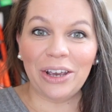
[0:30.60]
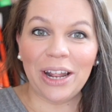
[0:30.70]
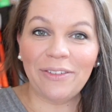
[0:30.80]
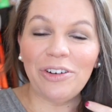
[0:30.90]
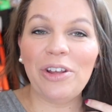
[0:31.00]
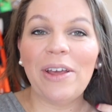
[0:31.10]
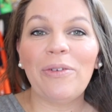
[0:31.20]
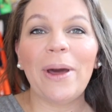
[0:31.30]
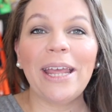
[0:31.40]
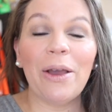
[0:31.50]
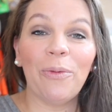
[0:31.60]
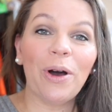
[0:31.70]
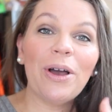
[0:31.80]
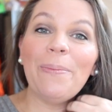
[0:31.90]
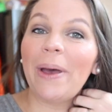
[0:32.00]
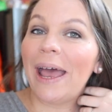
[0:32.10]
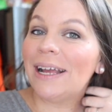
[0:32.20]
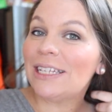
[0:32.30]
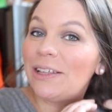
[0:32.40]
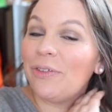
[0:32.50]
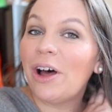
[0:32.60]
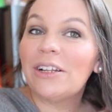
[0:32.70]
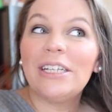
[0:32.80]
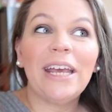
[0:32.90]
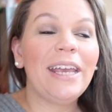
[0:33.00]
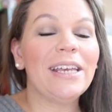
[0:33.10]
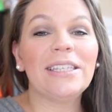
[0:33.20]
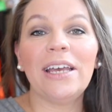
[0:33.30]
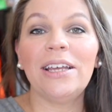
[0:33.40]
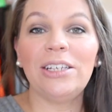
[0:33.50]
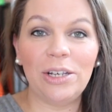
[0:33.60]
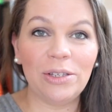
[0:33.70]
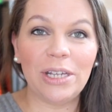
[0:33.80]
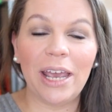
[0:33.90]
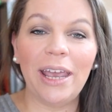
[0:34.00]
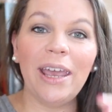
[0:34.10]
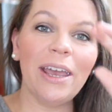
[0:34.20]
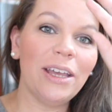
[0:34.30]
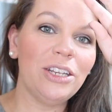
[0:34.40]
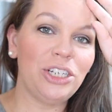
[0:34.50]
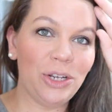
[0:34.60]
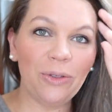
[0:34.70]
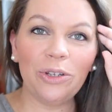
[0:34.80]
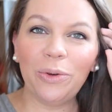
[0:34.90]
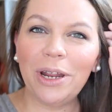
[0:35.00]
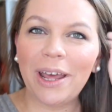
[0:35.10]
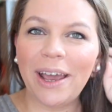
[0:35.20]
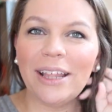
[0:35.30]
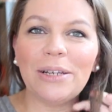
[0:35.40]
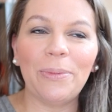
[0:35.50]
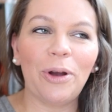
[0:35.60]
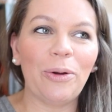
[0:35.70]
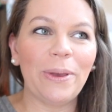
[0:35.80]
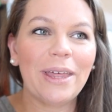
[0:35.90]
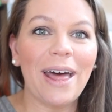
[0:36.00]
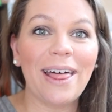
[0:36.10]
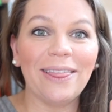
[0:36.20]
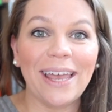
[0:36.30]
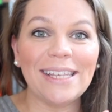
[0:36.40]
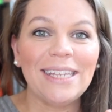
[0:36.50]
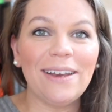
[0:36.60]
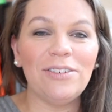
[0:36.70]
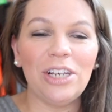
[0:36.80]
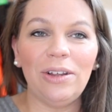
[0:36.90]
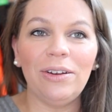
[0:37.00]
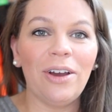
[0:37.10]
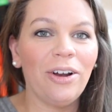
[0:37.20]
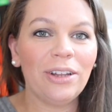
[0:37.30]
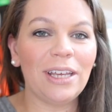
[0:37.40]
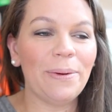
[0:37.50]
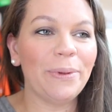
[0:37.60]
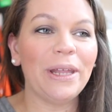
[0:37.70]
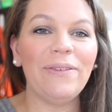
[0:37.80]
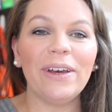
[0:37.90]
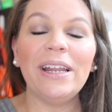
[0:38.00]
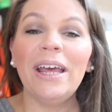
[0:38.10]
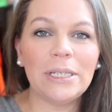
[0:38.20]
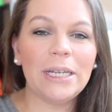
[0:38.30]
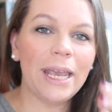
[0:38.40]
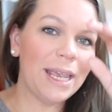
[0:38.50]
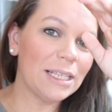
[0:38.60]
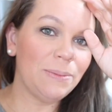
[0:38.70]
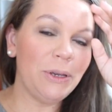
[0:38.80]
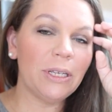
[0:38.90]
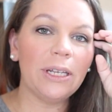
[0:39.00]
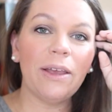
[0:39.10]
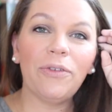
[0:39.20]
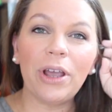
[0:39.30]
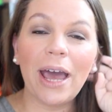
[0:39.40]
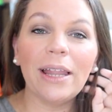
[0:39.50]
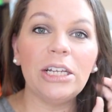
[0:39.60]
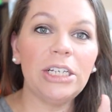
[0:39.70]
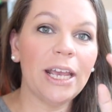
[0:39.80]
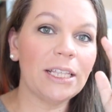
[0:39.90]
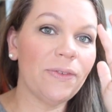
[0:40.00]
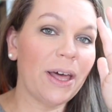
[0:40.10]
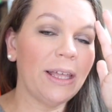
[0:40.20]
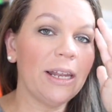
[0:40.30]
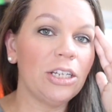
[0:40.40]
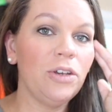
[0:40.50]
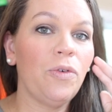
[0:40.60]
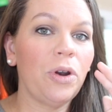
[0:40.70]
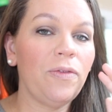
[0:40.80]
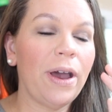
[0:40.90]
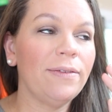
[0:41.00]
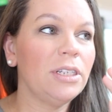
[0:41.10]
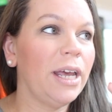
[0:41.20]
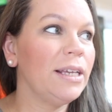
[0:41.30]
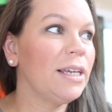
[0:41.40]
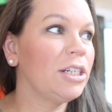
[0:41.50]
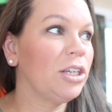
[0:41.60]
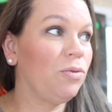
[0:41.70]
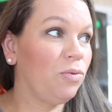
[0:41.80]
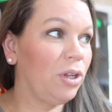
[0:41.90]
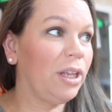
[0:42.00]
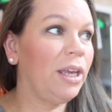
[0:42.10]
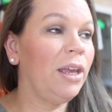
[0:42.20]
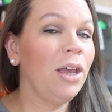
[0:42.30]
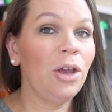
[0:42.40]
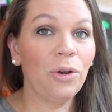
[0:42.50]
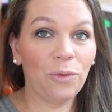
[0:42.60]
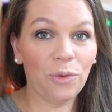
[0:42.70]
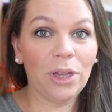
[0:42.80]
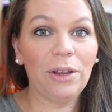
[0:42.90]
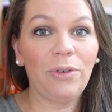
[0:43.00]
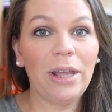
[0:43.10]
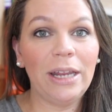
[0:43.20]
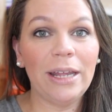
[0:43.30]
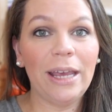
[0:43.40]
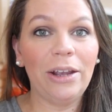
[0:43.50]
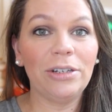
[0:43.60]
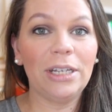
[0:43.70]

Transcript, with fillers: Good afternoon everybody and welcome back to the vlog today is tuesday june the 29th tomorrow will be the last day of june hardly can believe it but today is music day for kylee she has violin at 2:45 today it's actually a really really rainy day here